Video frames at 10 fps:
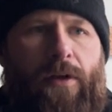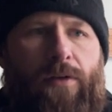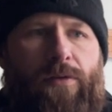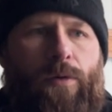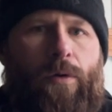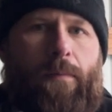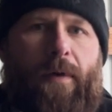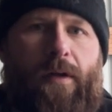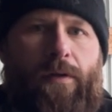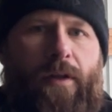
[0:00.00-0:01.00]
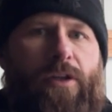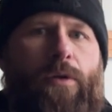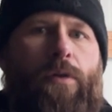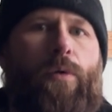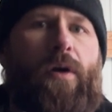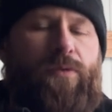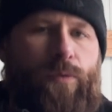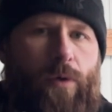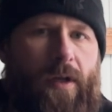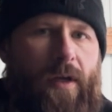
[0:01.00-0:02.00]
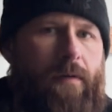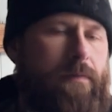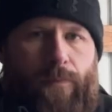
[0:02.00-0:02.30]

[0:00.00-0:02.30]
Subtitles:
scoring better than you otherwise would have.